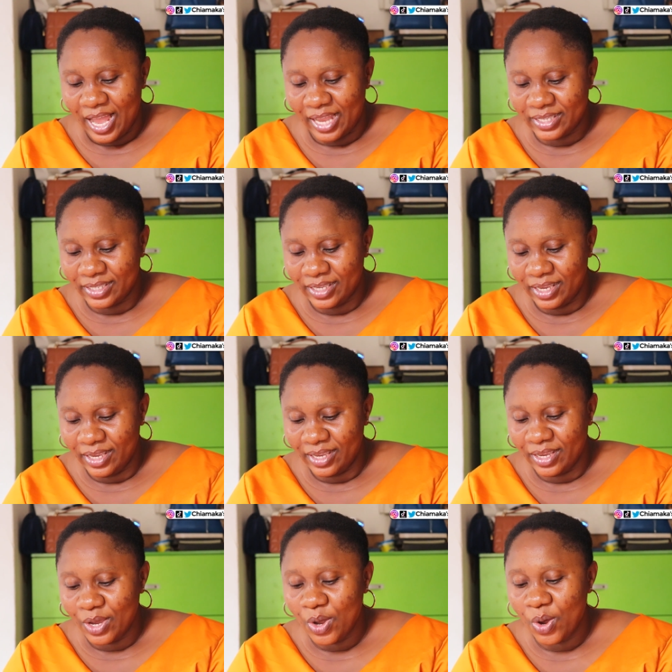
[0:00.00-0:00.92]
as
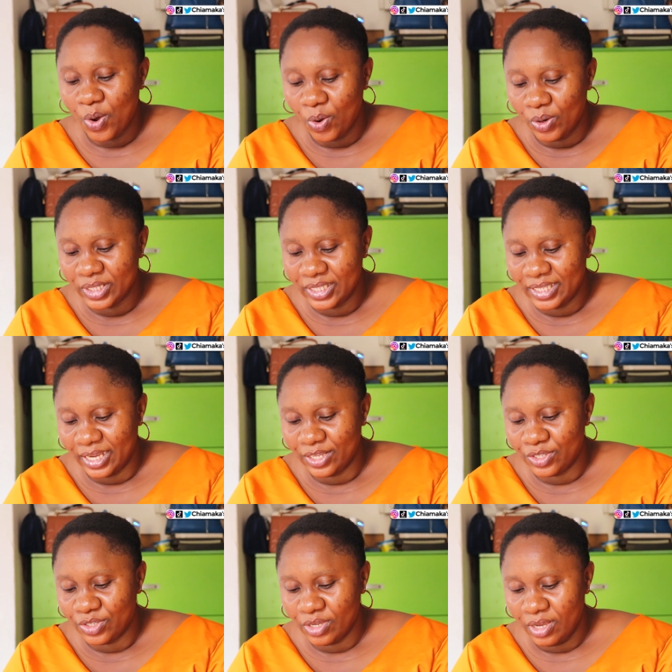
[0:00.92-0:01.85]
a
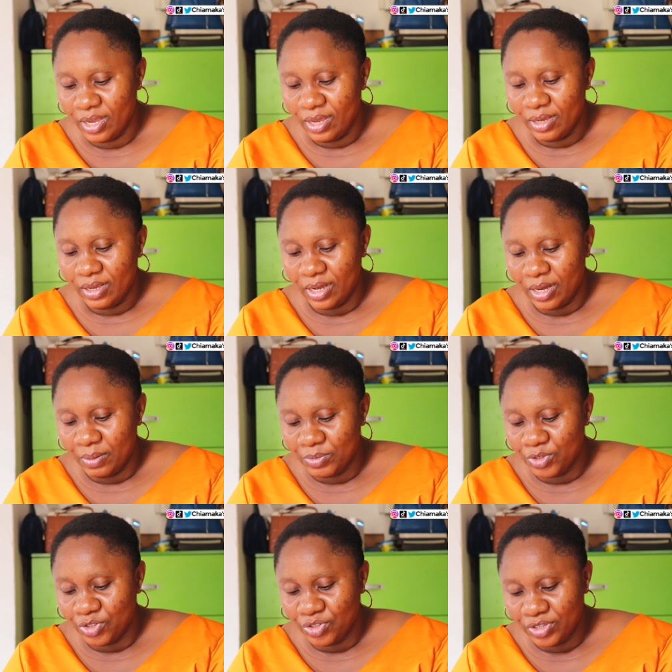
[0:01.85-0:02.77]
content
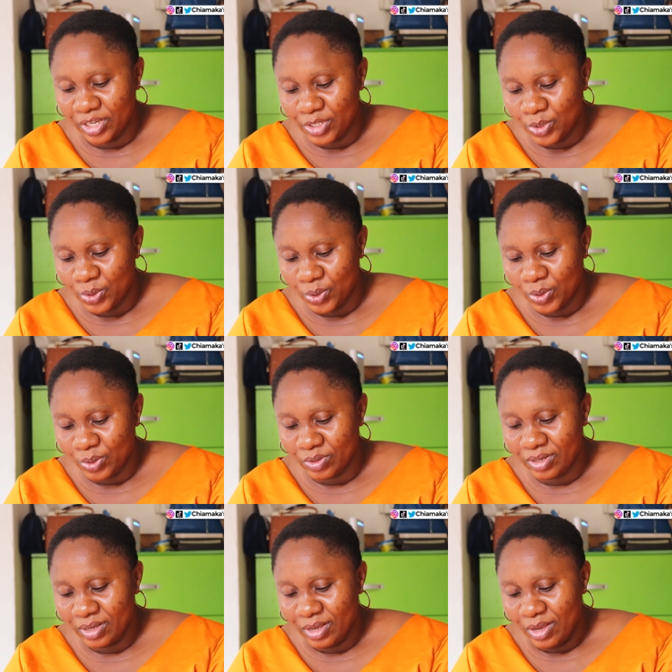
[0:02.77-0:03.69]

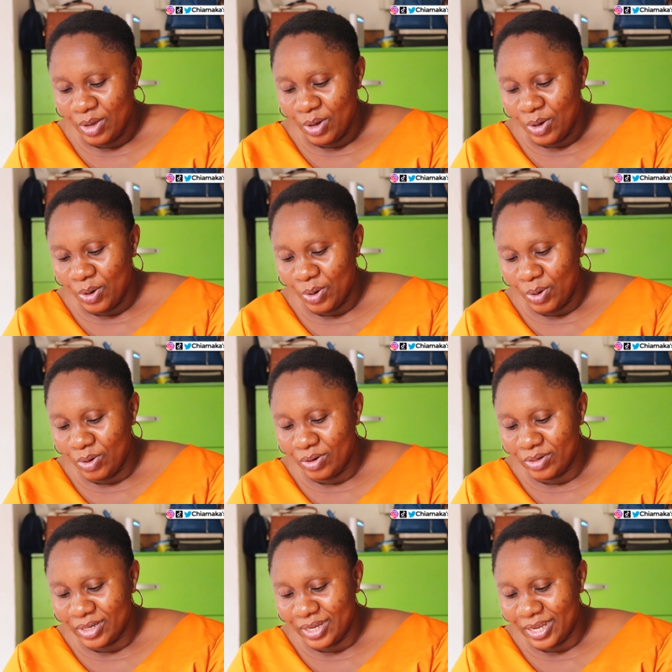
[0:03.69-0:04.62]
creator?
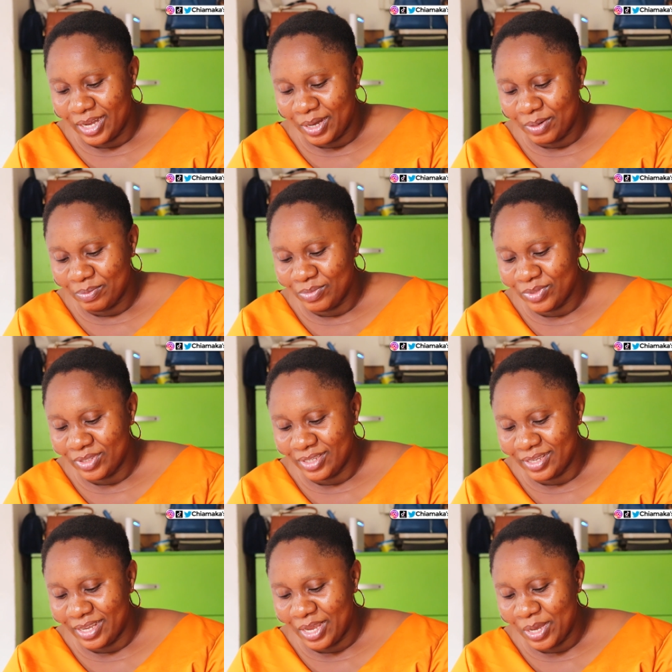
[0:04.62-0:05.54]
Or
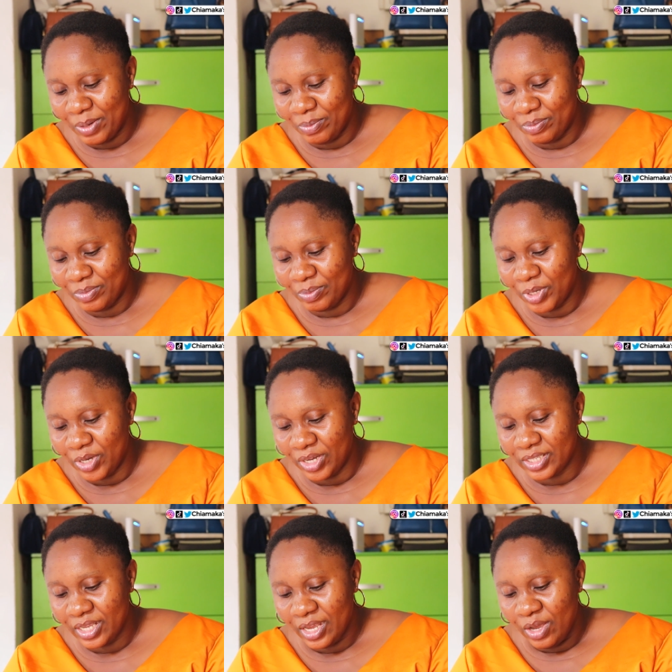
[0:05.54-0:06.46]

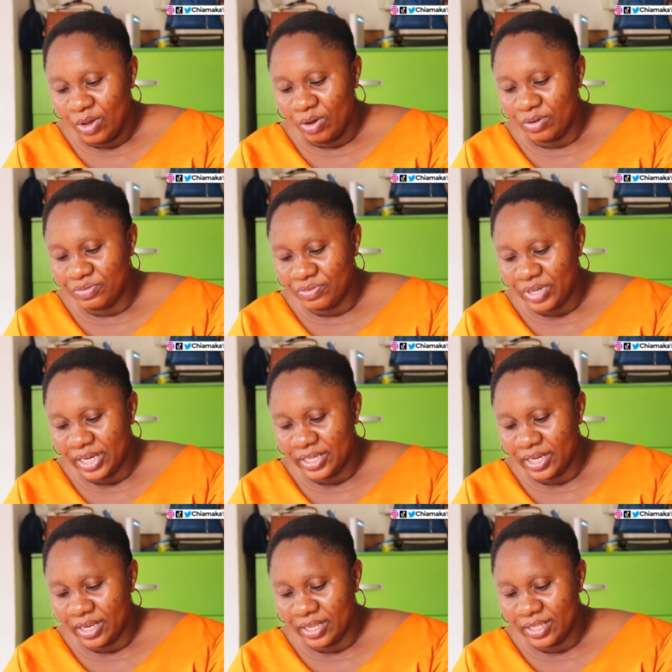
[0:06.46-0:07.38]
because on
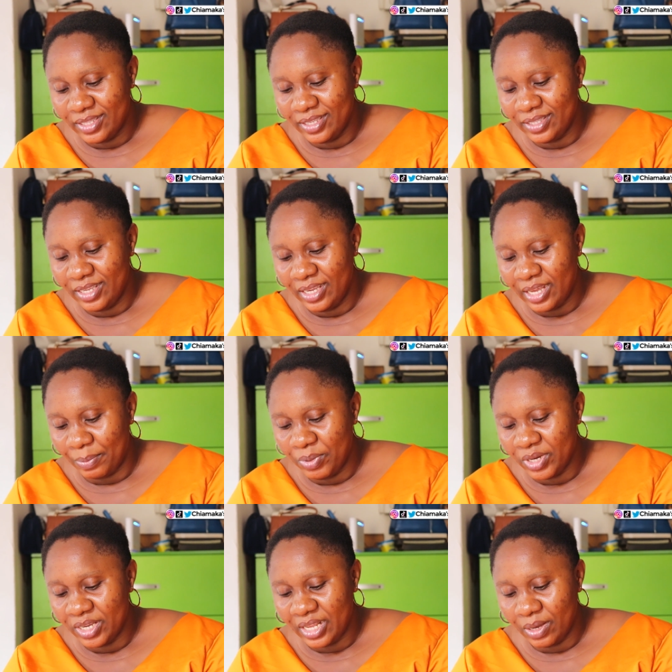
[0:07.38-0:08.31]
Friday, the
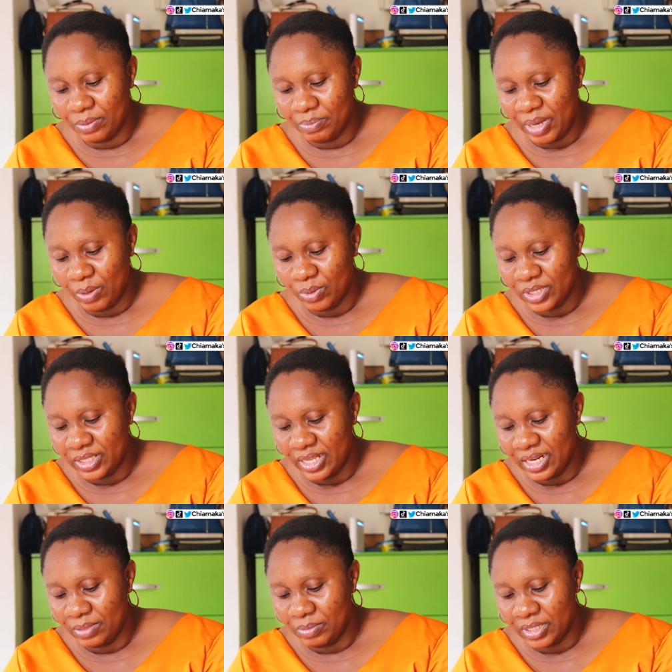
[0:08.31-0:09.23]
Aboki man was
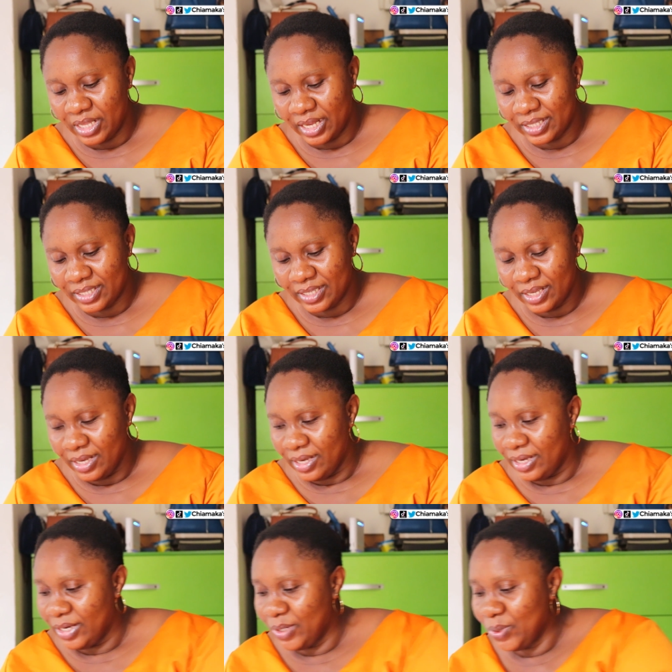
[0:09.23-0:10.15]
telling me that,
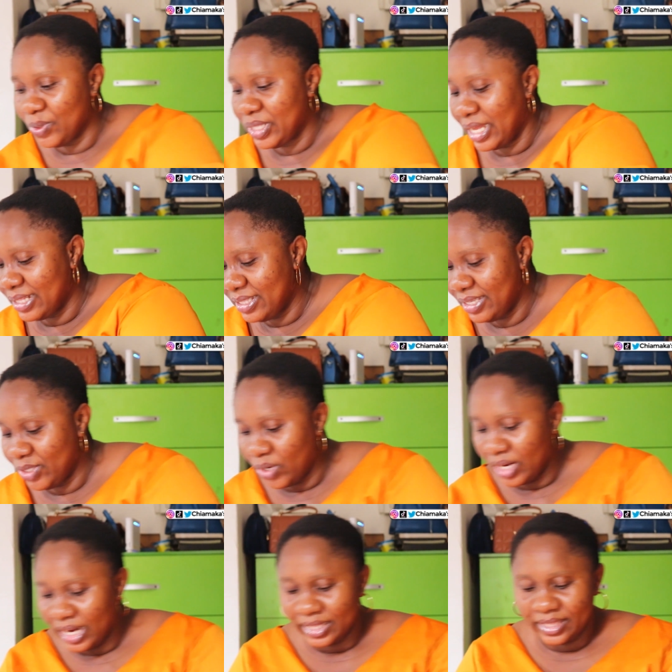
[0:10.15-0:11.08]
you know, that the
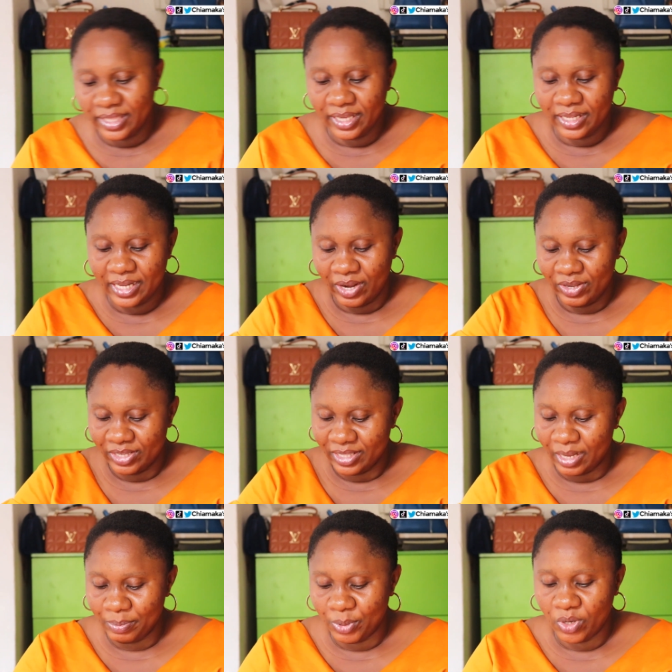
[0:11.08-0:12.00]
dollar thing now is
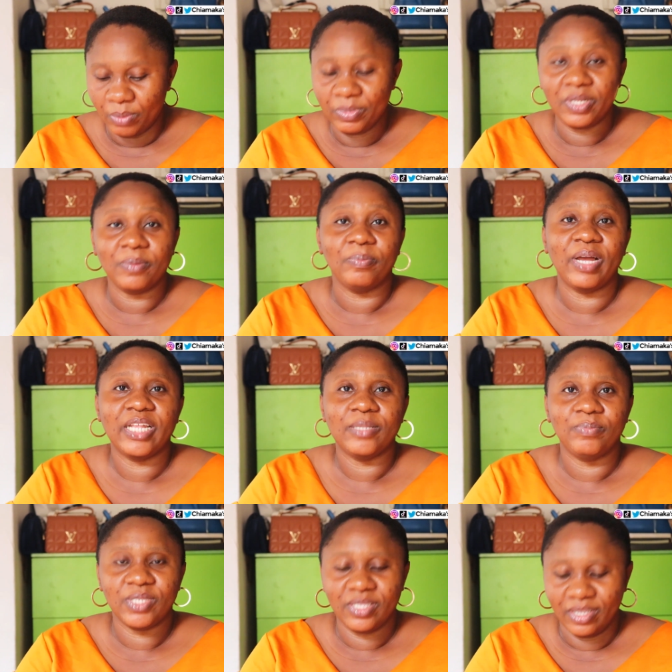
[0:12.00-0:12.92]
not becoming a
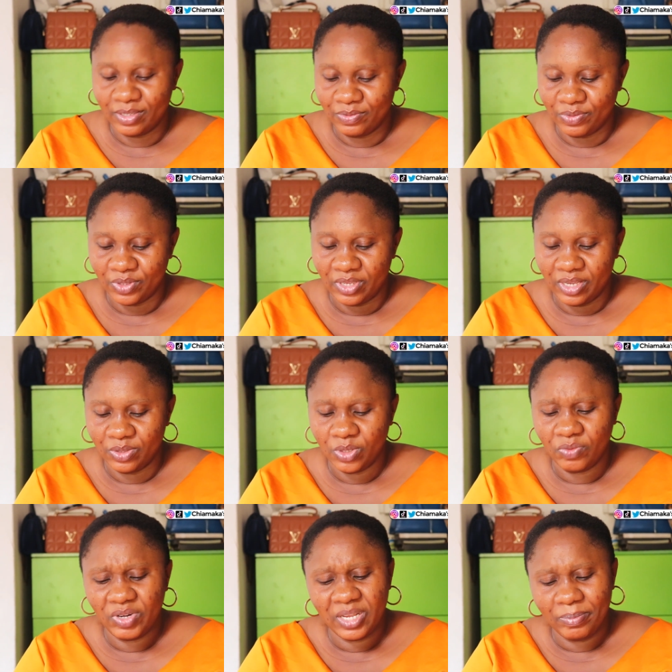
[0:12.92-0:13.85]
bad business for
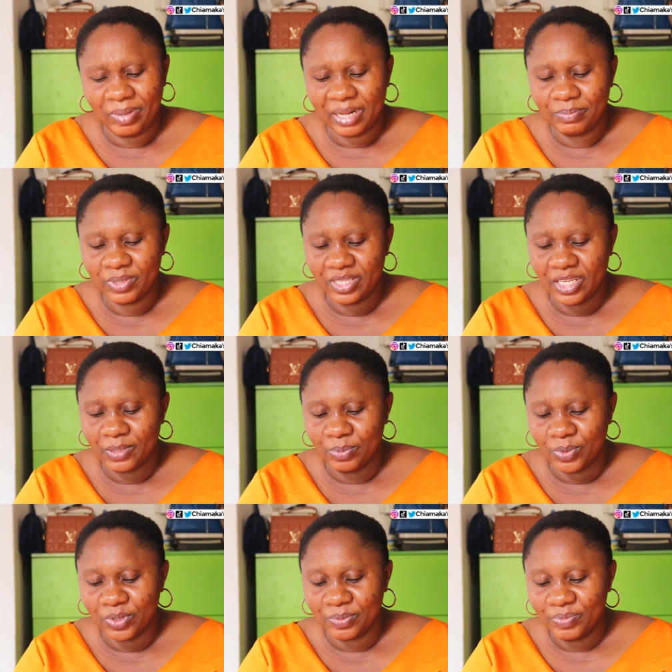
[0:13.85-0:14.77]
them. Not really a bad business,
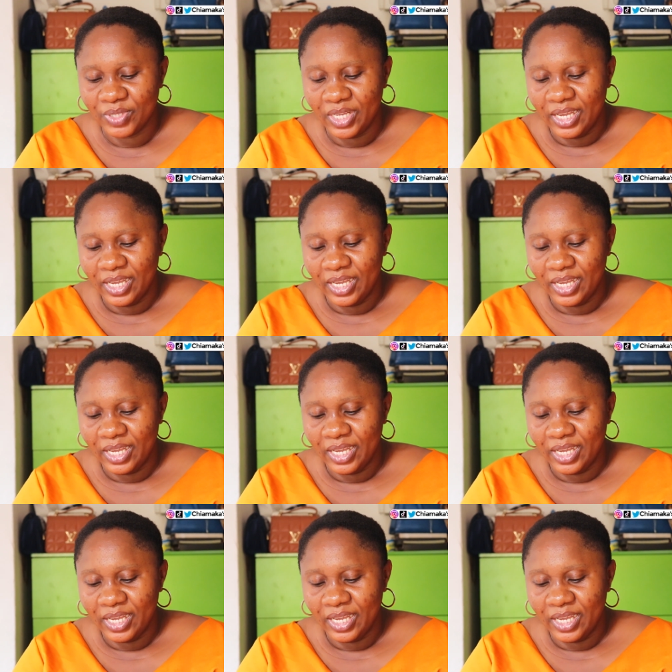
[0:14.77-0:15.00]
but